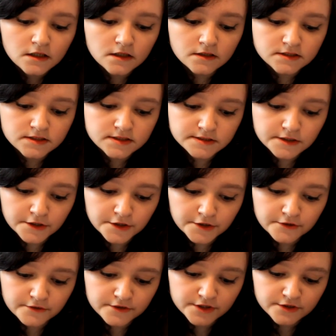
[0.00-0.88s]
And so
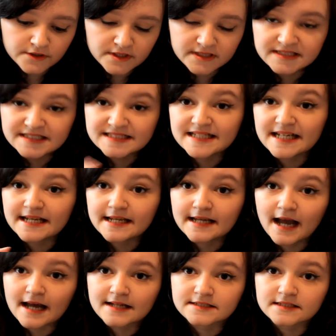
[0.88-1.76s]
you can
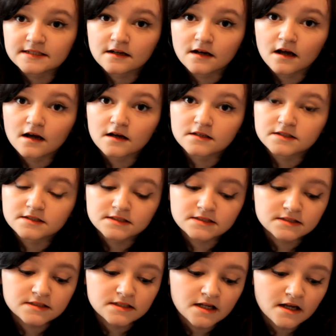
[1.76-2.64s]
see at a
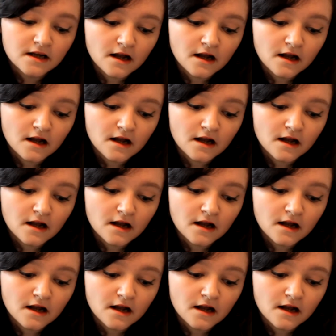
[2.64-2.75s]
glance